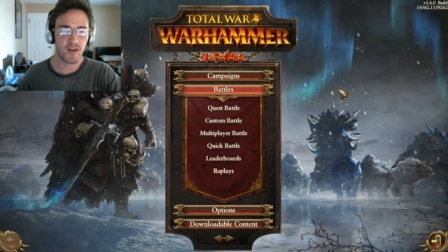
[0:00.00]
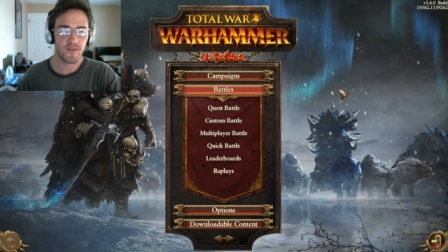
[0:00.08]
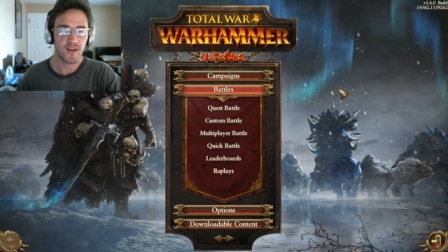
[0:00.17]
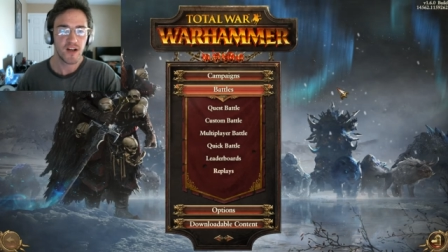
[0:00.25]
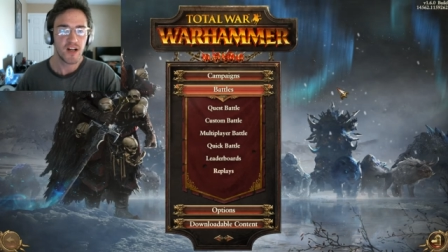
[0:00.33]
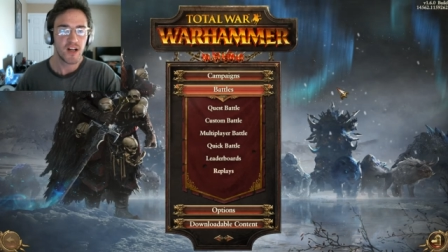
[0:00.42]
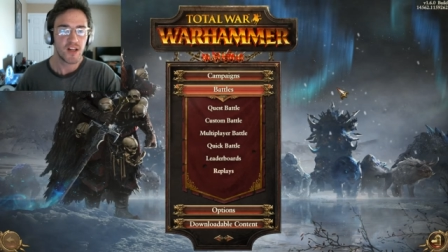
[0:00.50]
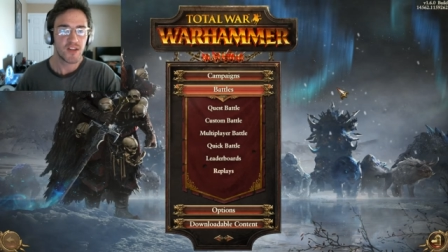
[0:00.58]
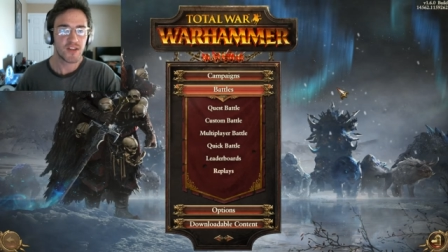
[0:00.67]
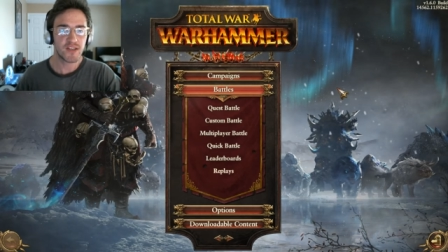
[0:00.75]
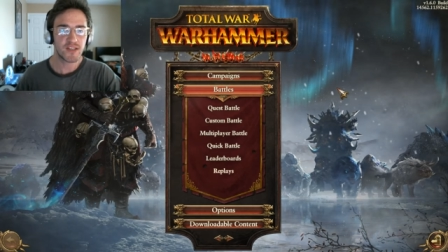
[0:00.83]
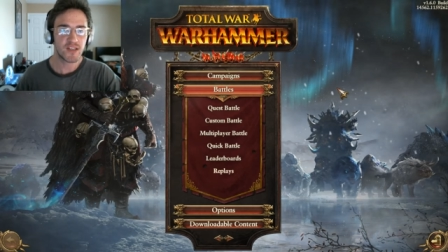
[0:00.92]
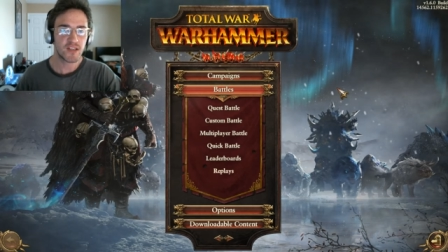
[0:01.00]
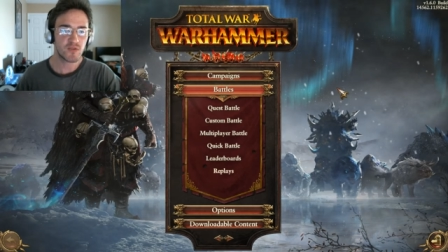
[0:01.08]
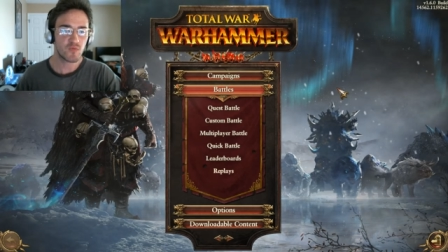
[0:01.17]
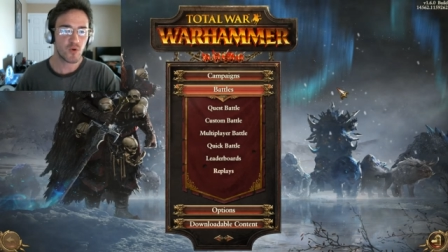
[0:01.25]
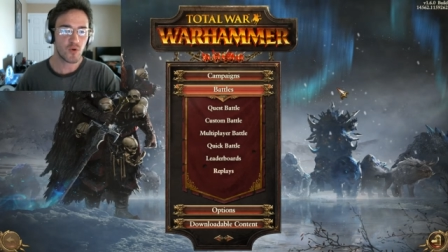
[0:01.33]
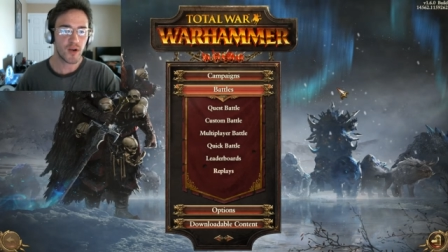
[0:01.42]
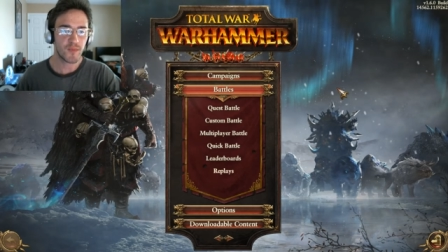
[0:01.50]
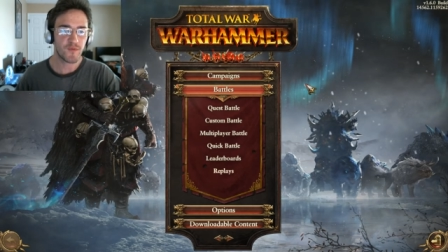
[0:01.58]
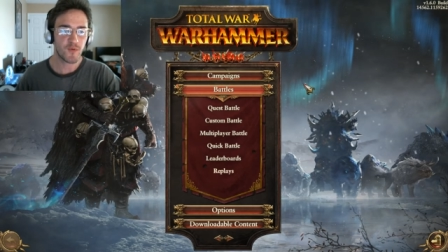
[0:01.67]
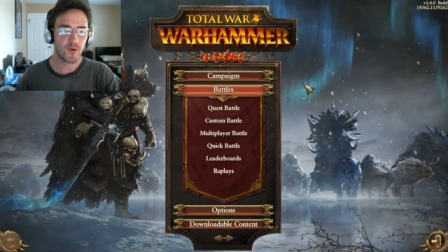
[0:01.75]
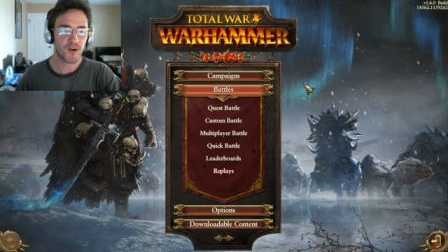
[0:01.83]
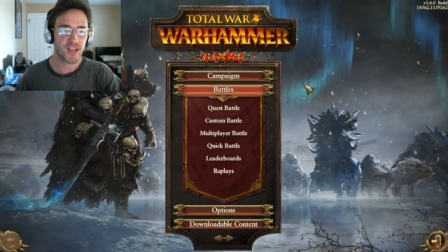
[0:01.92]
myself that this isn't
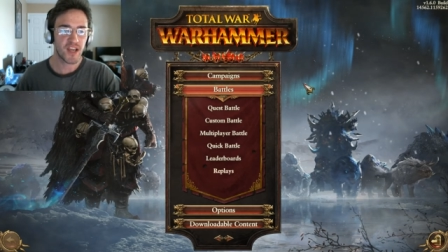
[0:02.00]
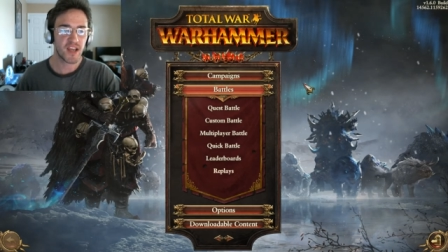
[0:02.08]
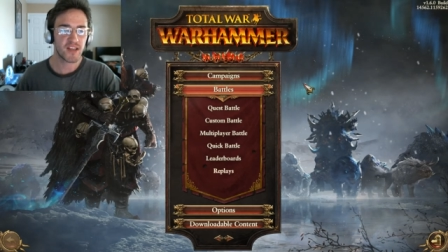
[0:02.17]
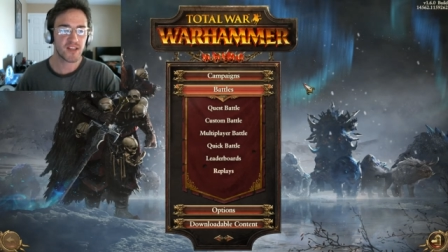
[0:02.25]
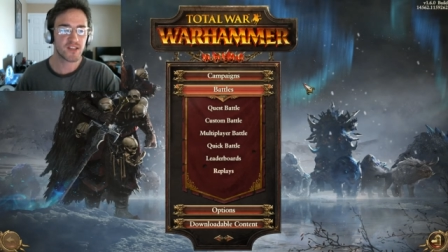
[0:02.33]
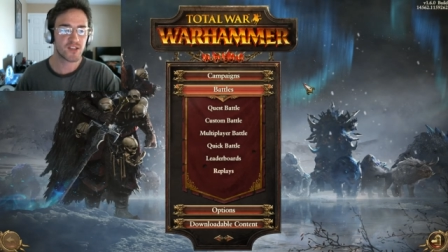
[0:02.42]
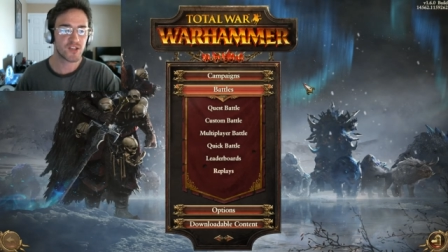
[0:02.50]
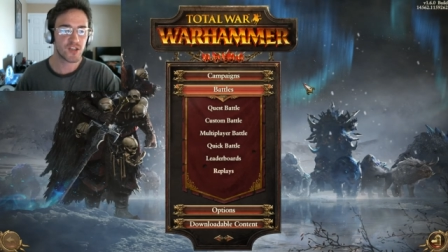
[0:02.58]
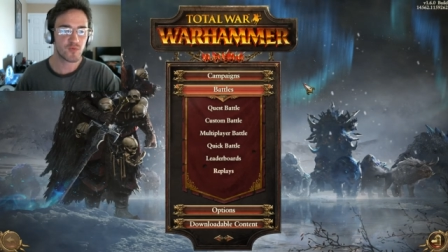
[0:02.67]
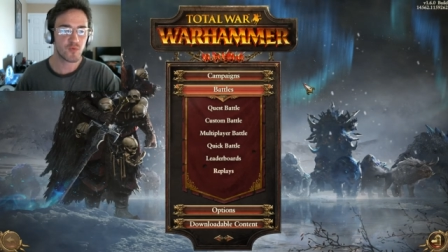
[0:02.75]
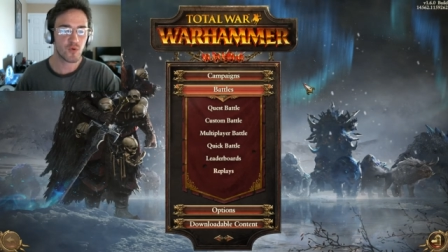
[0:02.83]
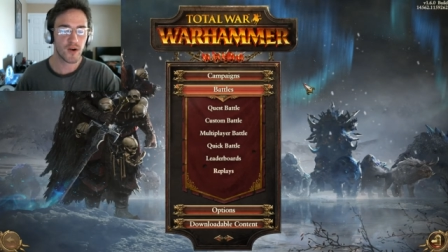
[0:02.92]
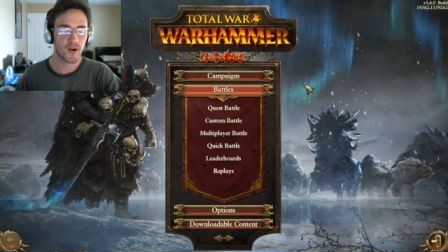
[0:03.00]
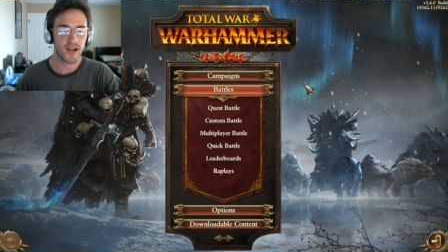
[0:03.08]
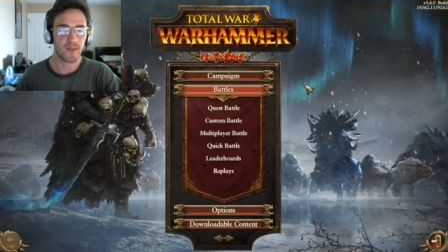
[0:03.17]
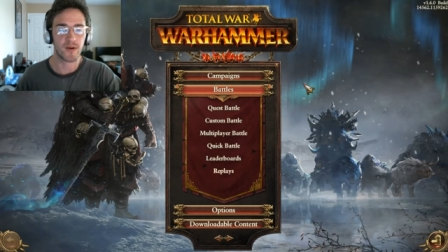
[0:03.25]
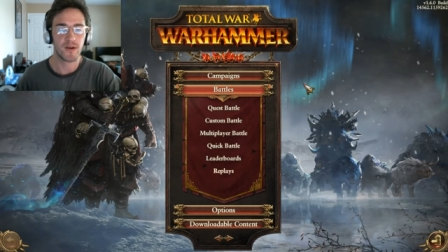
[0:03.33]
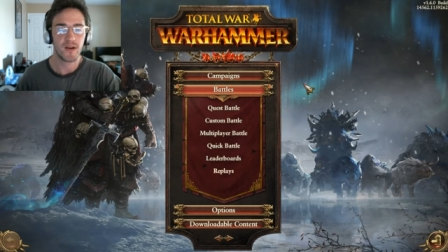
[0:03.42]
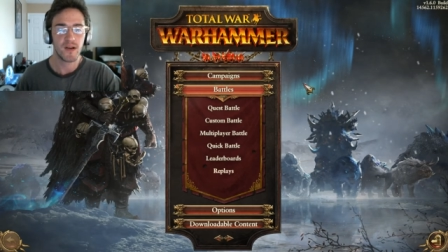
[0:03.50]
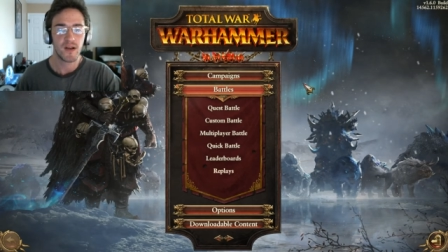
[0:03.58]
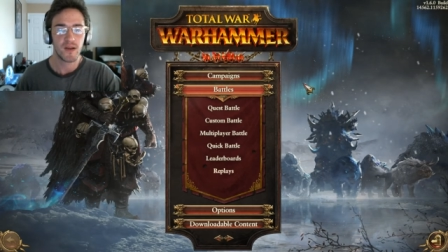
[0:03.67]
Warhammer forty K, this is just Warhammer.